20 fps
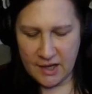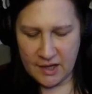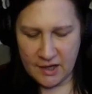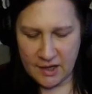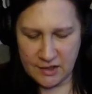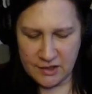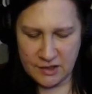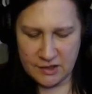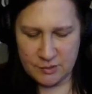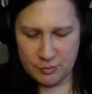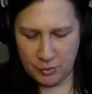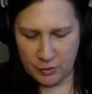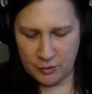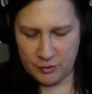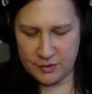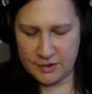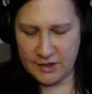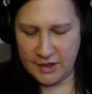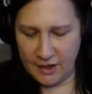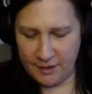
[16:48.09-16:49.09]
can you
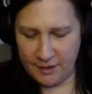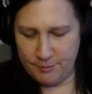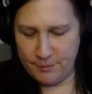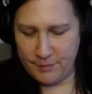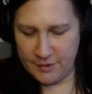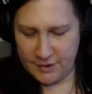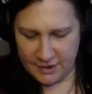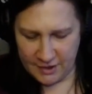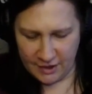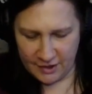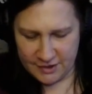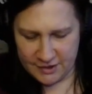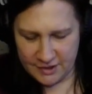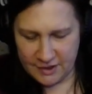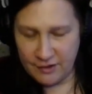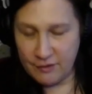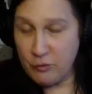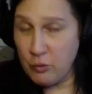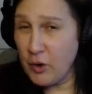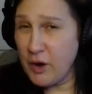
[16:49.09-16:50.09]
support the
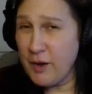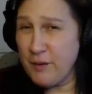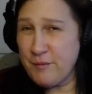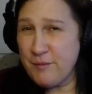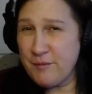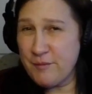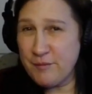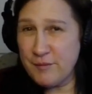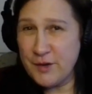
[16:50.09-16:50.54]
idea of what I'm,